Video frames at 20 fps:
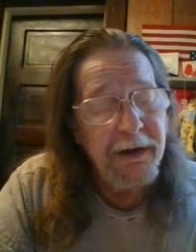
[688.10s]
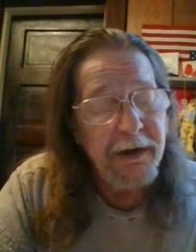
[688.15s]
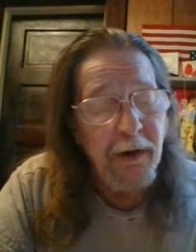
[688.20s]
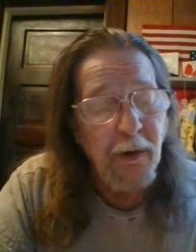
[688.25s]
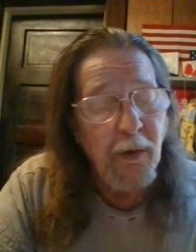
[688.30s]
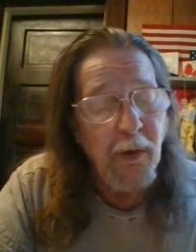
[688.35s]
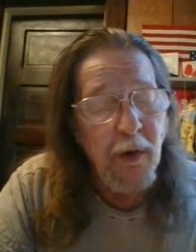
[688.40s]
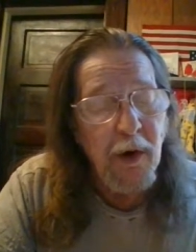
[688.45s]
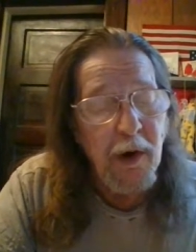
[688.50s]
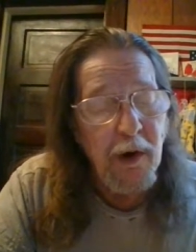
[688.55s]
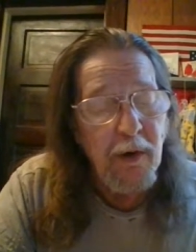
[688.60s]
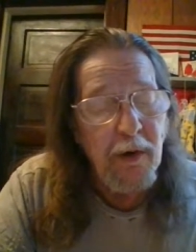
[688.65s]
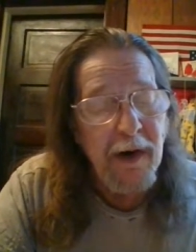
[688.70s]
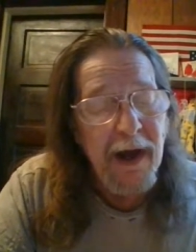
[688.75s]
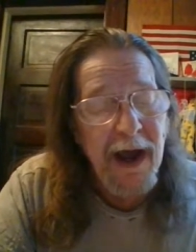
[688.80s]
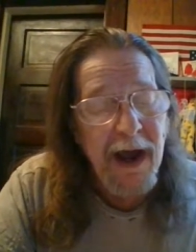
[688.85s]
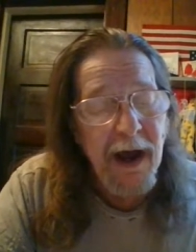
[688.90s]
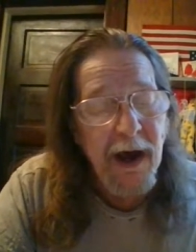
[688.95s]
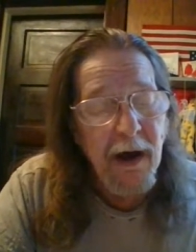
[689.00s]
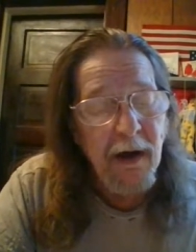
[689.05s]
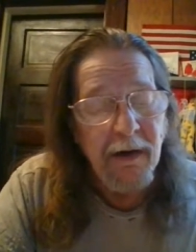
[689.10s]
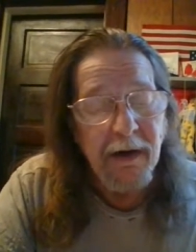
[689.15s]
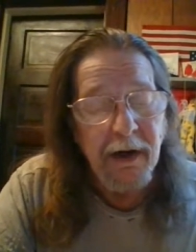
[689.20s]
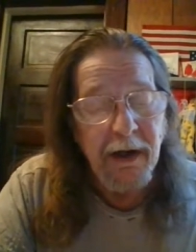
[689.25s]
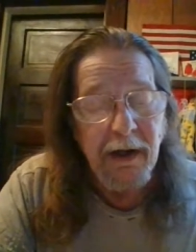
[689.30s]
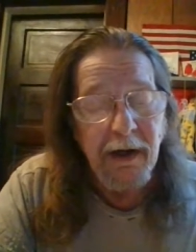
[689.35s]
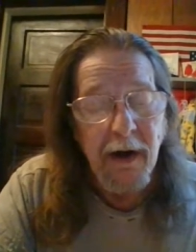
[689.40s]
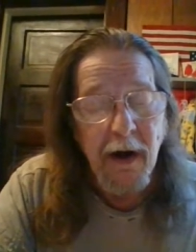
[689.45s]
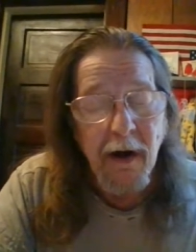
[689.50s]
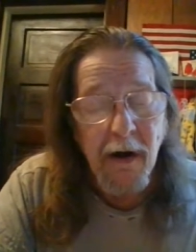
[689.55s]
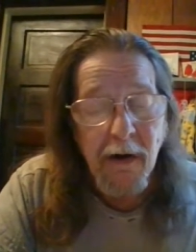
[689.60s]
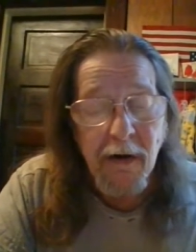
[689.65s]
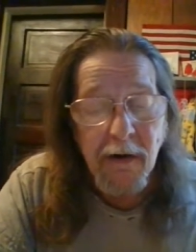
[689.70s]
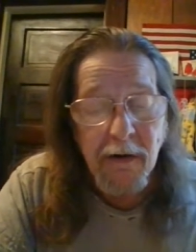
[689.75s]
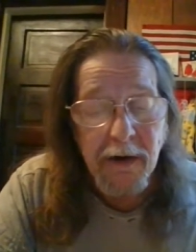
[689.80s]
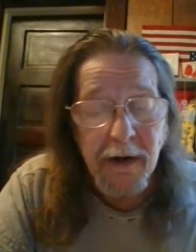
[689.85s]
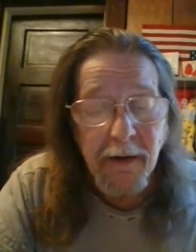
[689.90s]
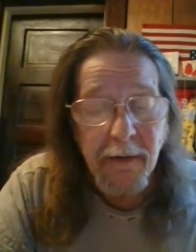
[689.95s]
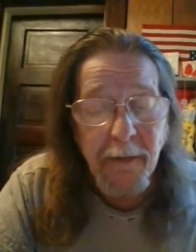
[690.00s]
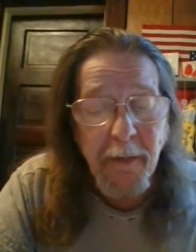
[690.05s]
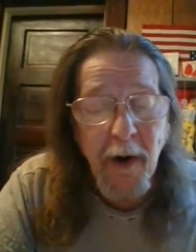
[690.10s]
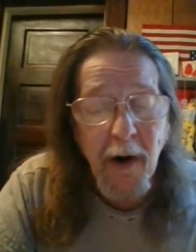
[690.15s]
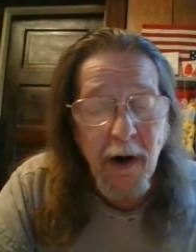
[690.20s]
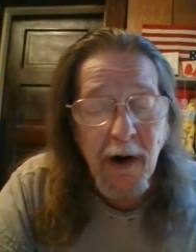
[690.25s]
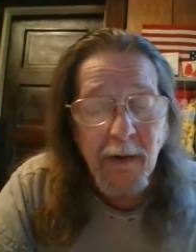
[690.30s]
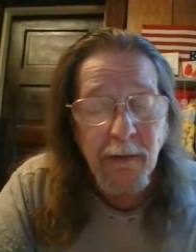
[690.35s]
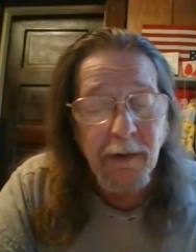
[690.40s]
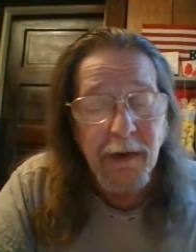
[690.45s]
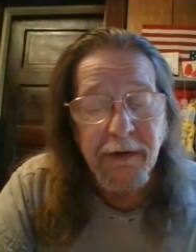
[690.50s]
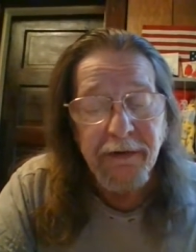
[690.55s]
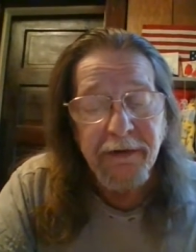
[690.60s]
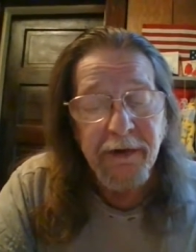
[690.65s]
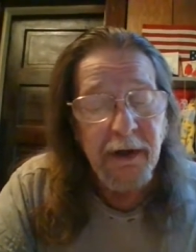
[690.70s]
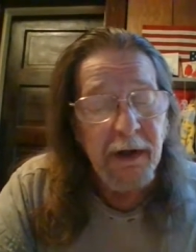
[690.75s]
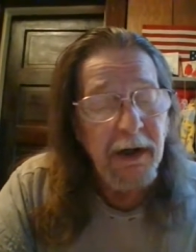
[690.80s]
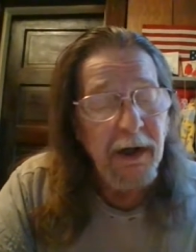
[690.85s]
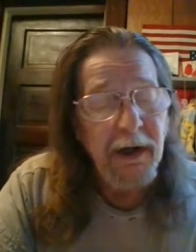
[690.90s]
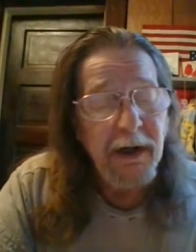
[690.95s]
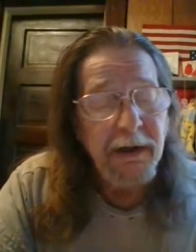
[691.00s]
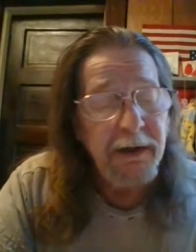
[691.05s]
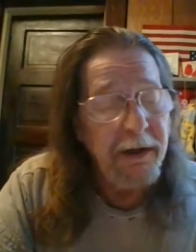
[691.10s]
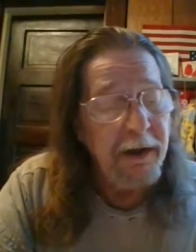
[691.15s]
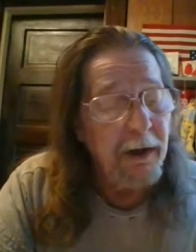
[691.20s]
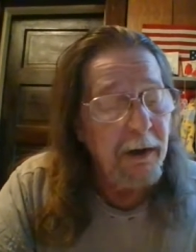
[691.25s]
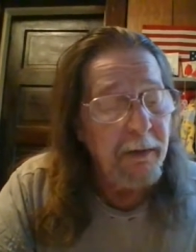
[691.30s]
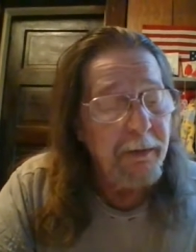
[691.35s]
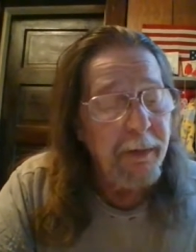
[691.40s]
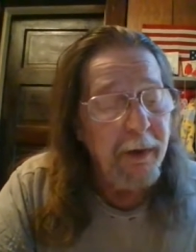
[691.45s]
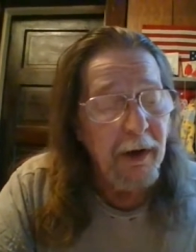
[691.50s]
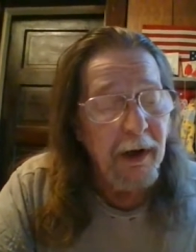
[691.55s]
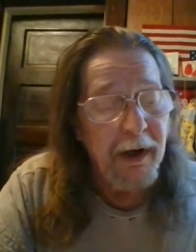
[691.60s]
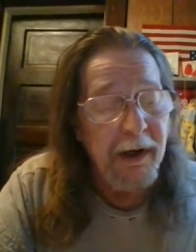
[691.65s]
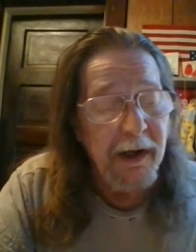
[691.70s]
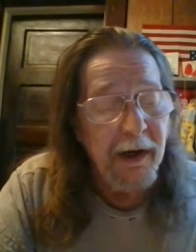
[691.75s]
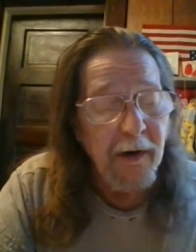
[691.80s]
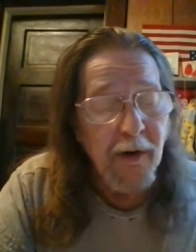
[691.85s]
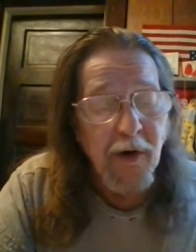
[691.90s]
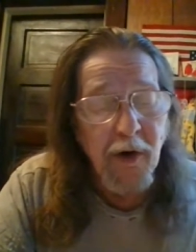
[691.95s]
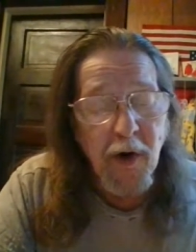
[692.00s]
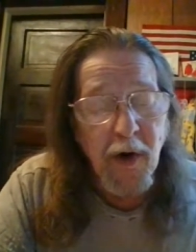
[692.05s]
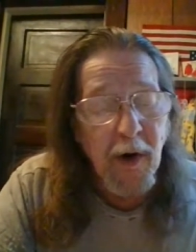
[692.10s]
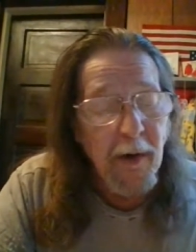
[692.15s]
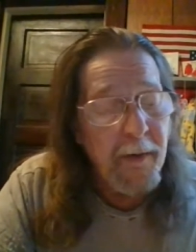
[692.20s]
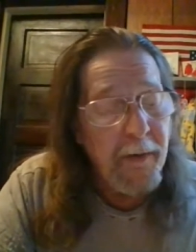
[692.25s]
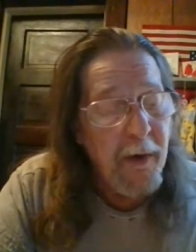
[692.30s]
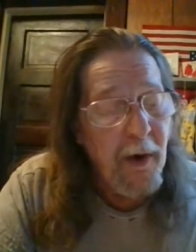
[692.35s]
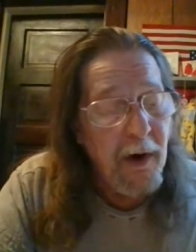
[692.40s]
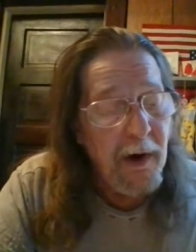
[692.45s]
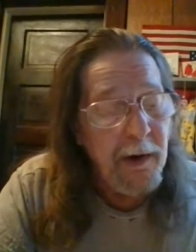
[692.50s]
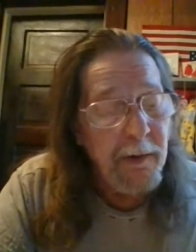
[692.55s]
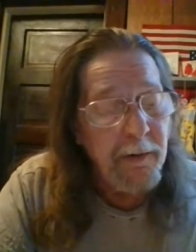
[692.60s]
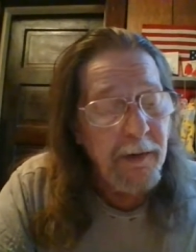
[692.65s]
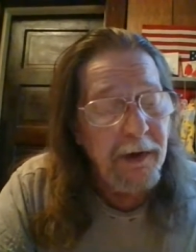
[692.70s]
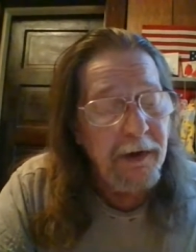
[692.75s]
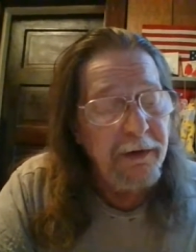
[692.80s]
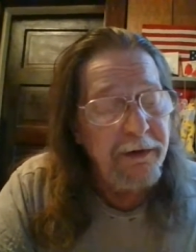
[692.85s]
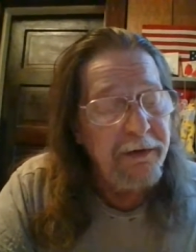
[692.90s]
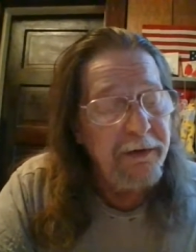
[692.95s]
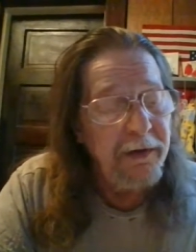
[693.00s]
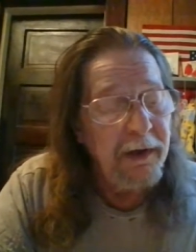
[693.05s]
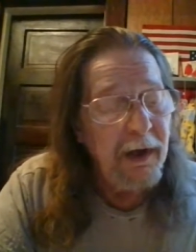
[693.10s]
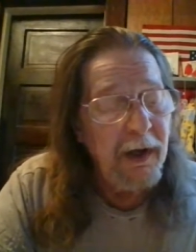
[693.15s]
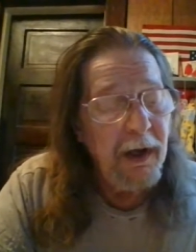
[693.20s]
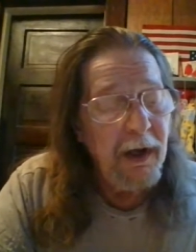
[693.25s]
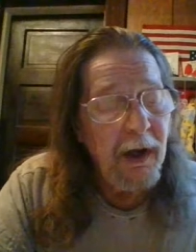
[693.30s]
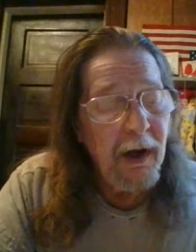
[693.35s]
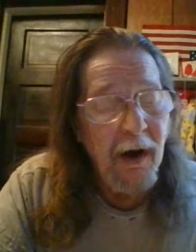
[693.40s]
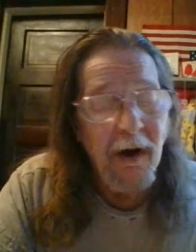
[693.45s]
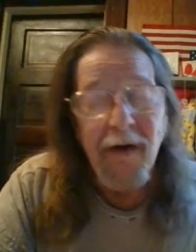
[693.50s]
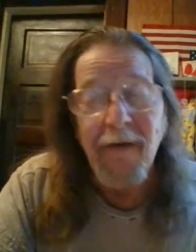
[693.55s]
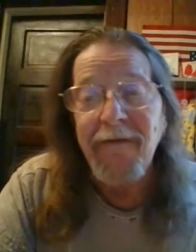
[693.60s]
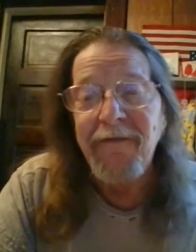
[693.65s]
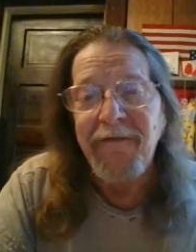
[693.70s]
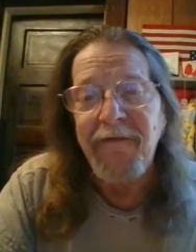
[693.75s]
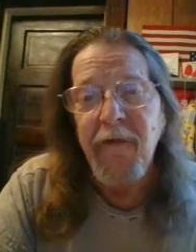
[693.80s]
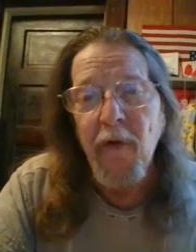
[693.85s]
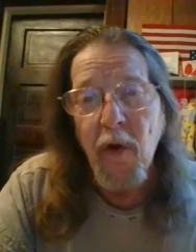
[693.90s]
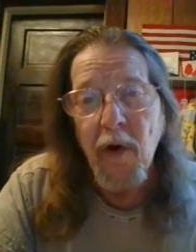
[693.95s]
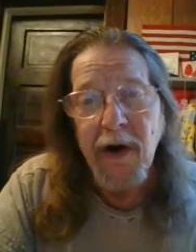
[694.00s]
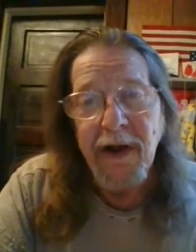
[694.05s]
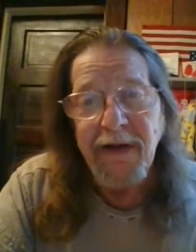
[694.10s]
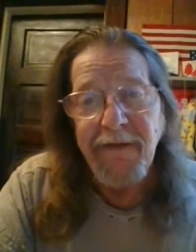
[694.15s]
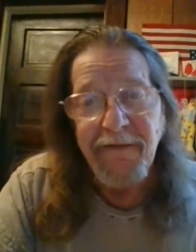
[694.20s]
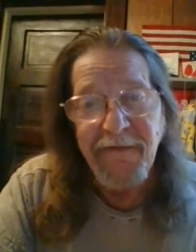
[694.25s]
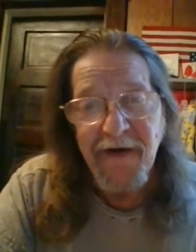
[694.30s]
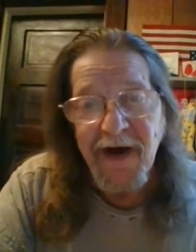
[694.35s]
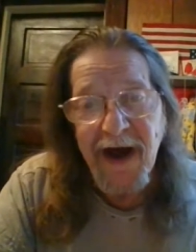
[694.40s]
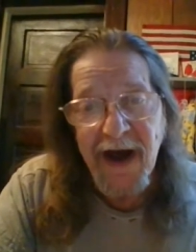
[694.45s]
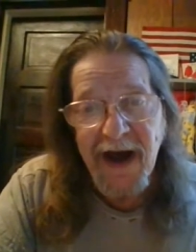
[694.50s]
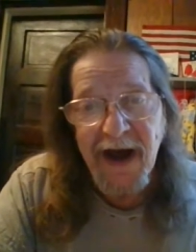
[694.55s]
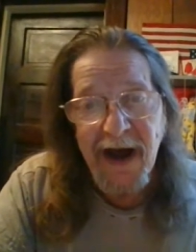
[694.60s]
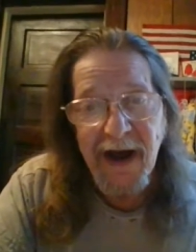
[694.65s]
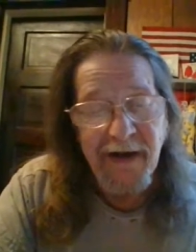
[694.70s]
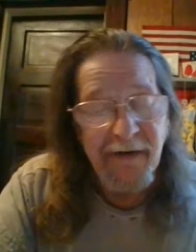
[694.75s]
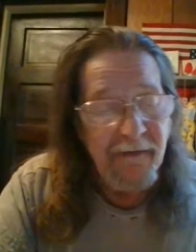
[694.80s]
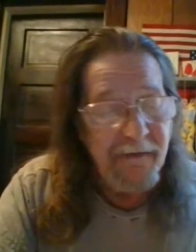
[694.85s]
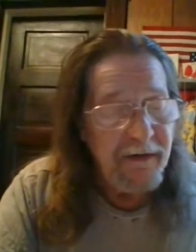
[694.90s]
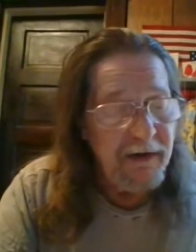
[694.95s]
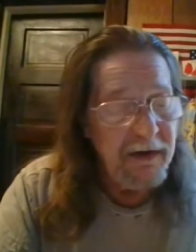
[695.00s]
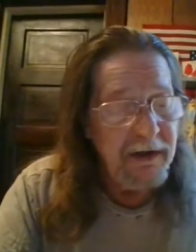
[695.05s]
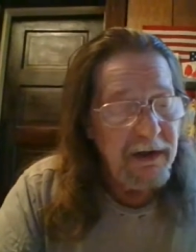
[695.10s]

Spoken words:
to root out in all departments the political appointments of 45.